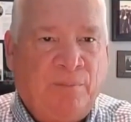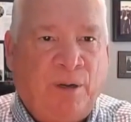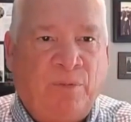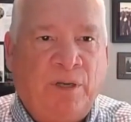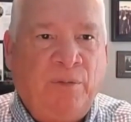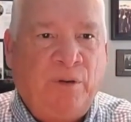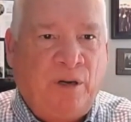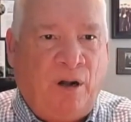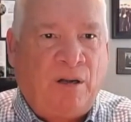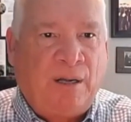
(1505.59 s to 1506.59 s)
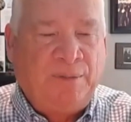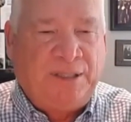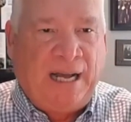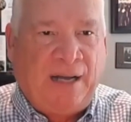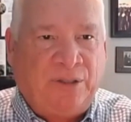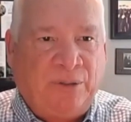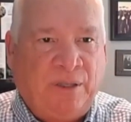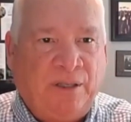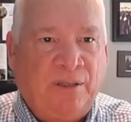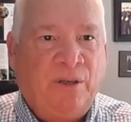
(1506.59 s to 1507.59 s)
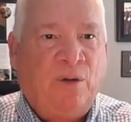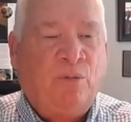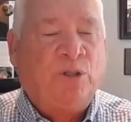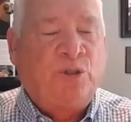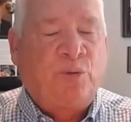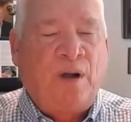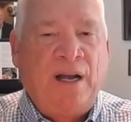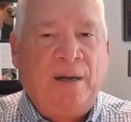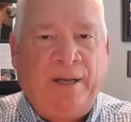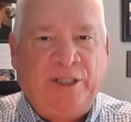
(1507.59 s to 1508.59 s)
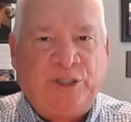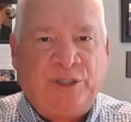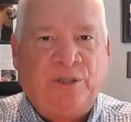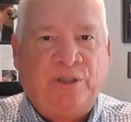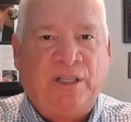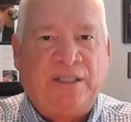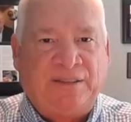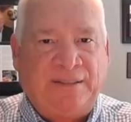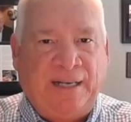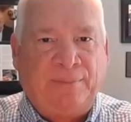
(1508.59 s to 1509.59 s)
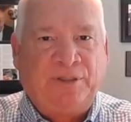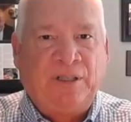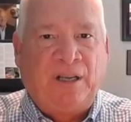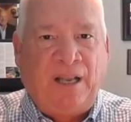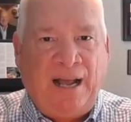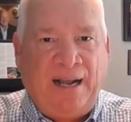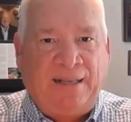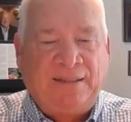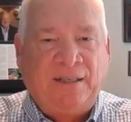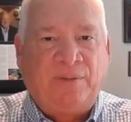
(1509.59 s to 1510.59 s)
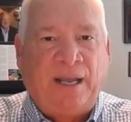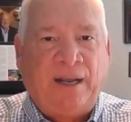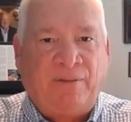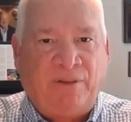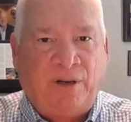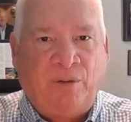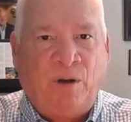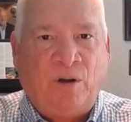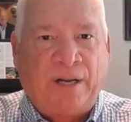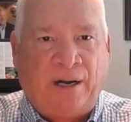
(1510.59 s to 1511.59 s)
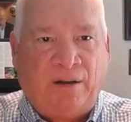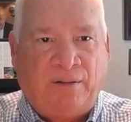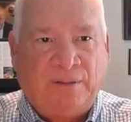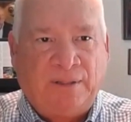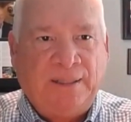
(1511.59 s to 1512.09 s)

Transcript: But really, when it all comes down to it, we're trying to make sure that the Samson clients get taken very well care of.